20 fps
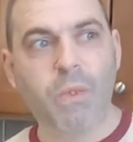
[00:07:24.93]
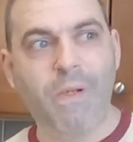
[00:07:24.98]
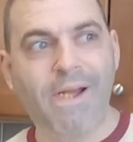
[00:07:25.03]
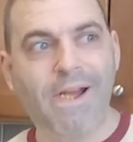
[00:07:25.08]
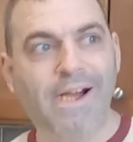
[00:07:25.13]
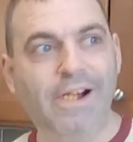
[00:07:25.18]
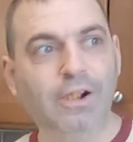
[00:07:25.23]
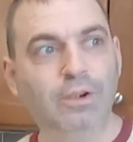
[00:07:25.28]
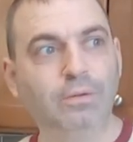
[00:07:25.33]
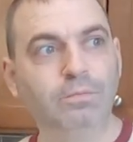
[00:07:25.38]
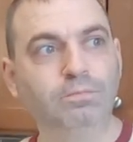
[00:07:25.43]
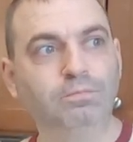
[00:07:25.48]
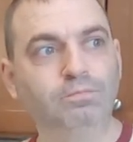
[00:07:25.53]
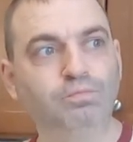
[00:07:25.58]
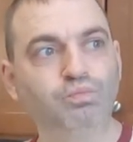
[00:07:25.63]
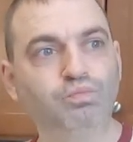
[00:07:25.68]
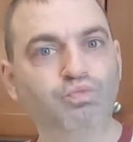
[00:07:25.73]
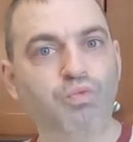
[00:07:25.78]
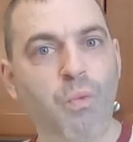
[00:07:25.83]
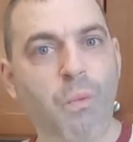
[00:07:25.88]
Ow,
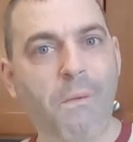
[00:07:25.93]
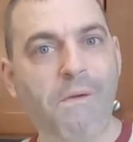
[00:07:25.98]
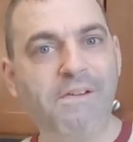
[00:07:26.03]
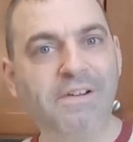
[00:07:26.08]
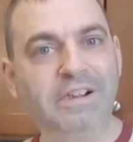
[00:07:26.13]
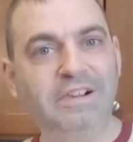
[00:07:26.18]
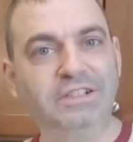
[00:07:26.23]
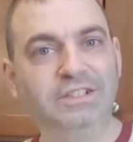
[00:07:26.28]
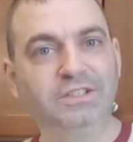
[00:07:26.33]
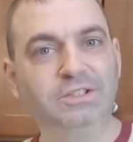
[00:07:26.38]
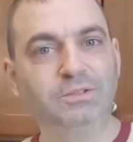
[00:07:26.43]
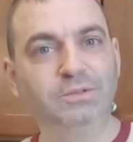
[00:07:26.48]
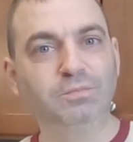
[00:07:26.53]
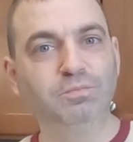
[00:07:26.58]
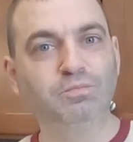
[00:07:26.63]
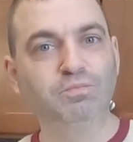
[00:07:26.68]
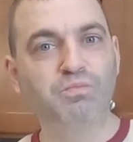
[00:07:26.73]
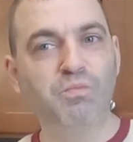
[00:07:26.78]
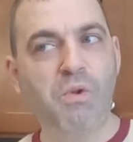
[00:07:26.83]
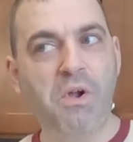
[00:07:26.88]

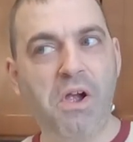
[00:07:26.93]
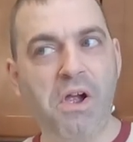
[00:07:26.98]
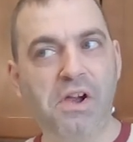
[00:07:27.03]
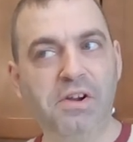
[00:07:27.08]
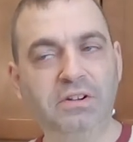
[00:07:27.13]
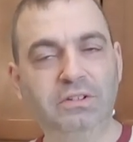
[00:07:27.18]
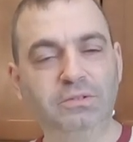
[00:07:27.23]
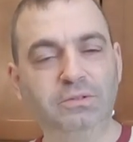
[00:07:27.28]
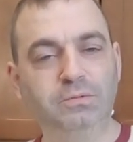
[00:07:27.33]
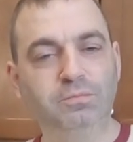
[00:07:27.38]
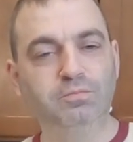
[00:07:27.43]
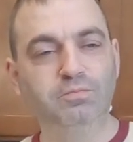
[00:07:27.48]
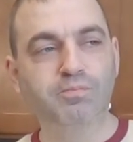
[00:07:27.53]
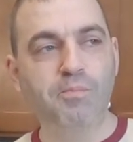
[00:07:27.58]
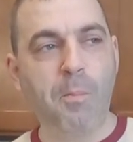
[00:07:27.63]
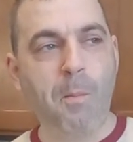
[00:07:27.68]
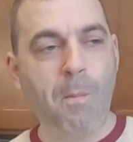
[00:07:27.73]
ow, ow.